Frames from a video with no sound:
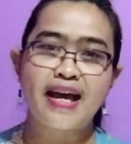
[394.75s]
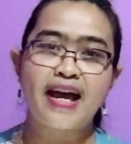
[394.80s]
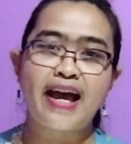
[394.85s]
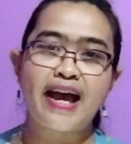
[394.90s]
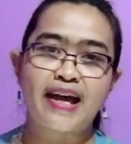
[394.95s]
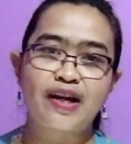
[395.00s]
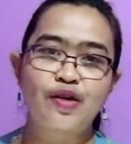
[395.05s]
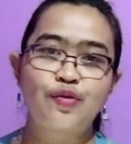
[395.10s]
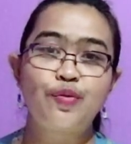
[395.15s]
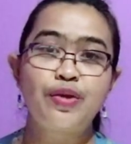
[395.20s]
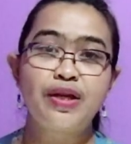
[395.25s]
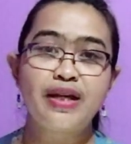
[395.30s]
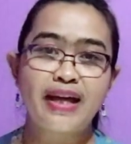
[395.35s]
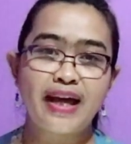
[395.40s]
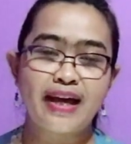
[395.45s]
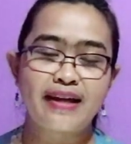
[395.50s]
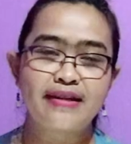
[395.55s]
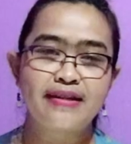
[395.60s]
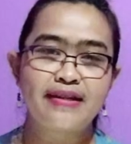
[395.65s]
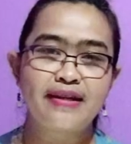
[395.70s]
and we
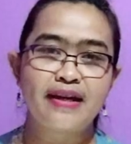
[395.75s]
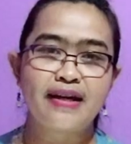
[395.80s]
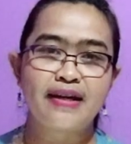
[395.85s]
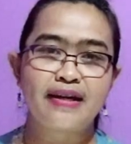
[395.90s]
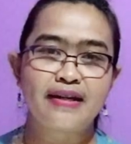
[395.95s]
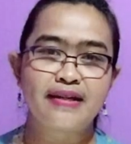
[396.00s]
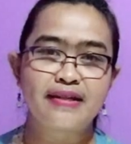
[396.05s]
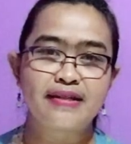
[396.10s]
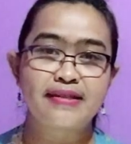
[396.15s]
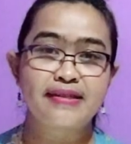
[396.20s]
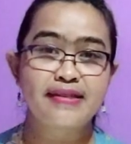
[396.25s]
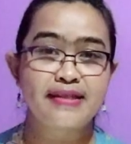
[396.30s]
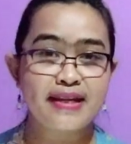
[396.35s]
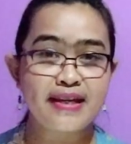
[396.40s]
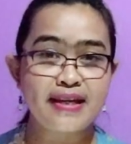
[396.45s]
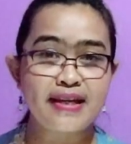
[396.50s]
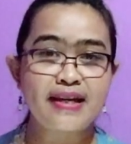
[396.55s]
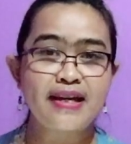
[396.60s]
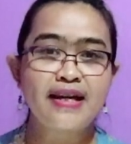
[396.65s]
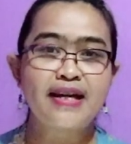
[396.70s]
can
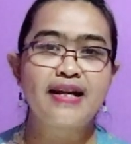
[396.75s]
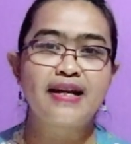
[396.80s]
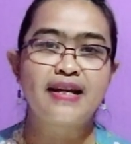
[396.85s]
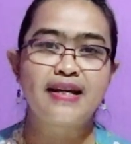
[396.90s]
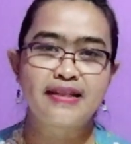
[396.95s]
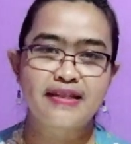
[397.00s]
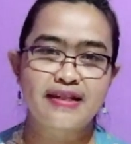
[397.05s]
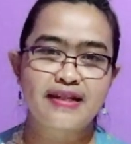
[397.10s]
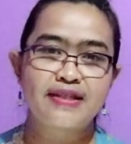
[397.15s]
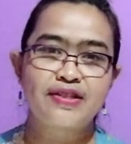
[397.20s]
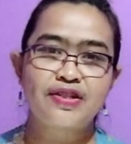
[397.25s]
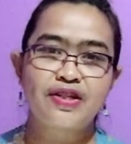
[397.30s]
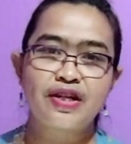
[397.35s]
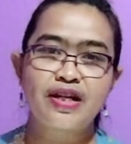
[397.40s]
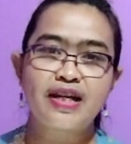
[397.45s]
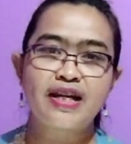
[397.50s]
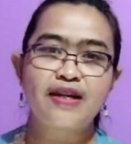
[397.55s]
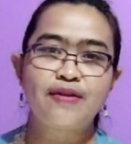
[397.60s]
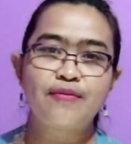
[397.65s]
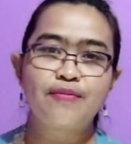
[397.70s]
see literature
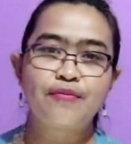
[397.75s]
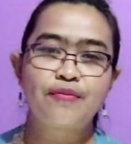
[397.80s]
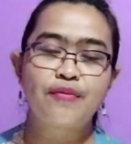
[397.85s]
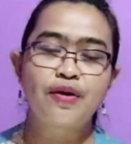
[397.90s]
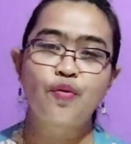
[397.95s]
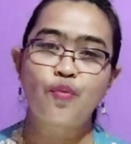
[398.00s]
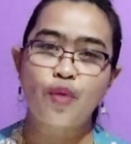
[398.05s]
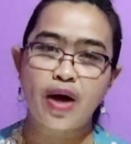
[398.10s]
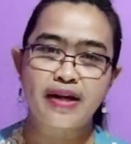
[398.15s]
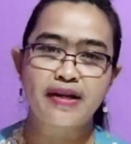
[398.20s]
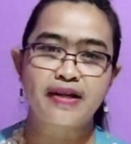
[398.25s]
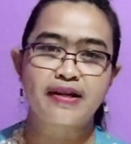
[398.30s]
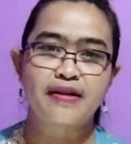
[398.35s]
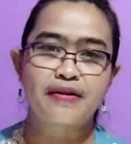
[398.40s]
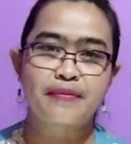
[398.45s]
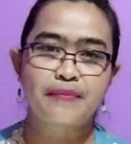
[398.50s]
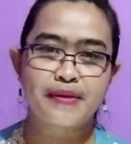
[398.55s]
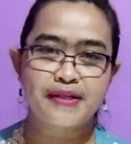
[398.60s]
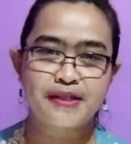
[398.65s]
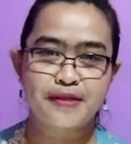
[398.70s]
in wider
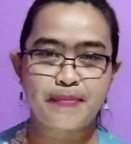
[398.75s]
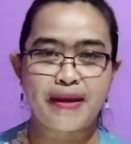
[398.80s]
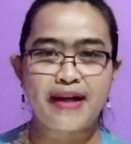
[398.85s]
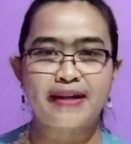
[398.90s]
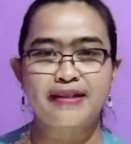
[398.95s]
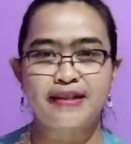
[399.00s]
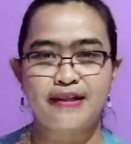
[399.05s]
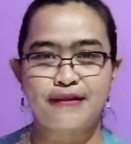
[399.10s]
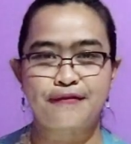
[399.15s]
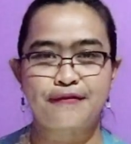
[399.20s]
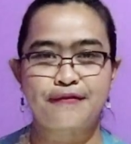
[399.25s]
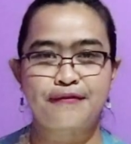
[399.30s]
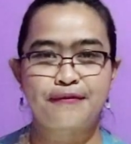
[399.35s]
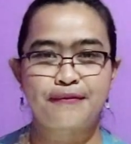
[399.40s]
perspective.